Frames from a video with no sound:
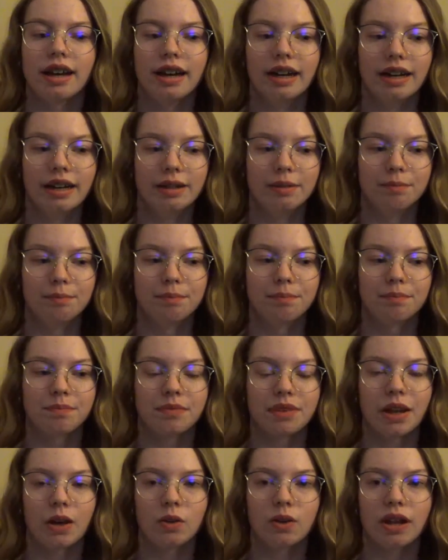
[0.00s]

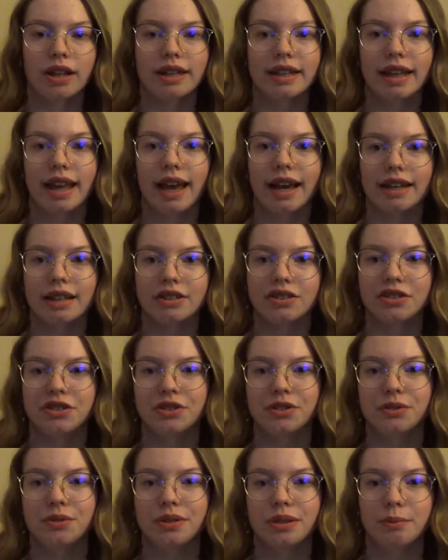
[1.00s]
outlining Act
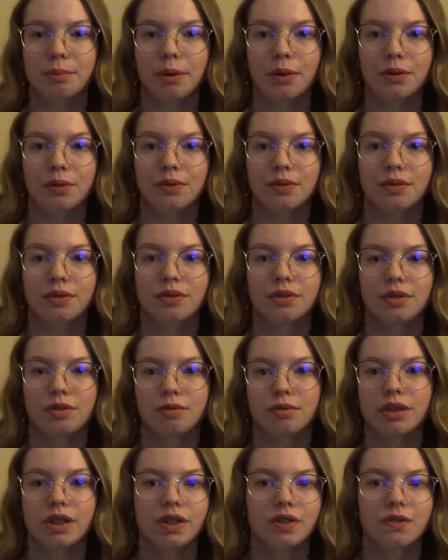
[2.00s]
2 in about
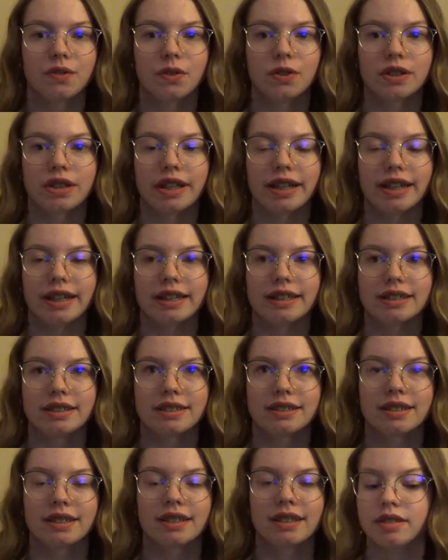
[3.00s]
3 or 4
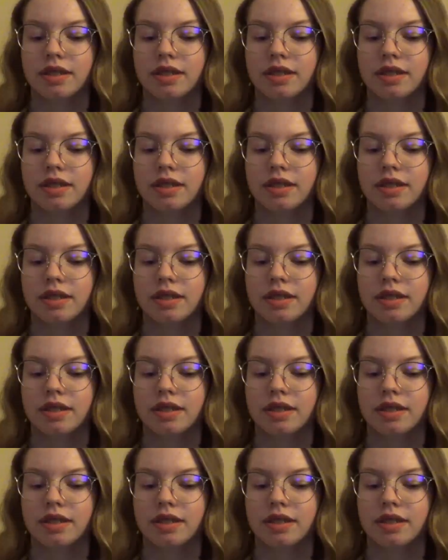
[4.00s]
days.